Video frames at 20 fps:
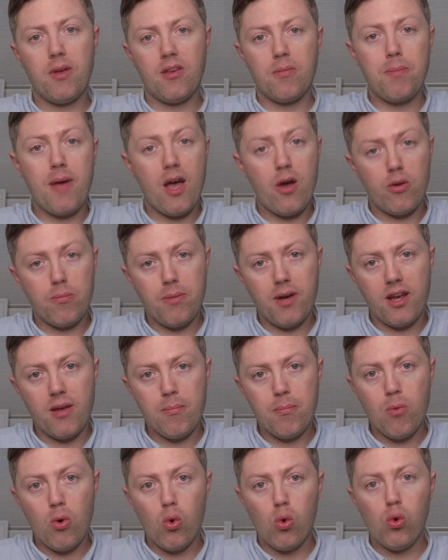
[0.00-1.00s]
powered by a
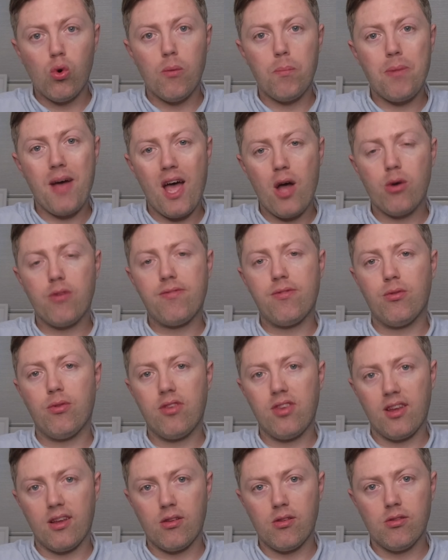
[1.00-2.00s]
more powerful
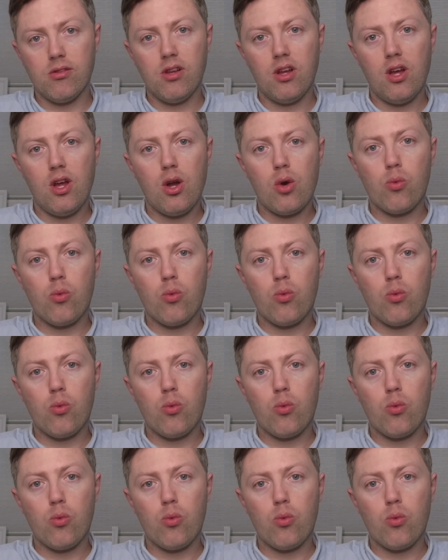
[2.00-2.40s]
single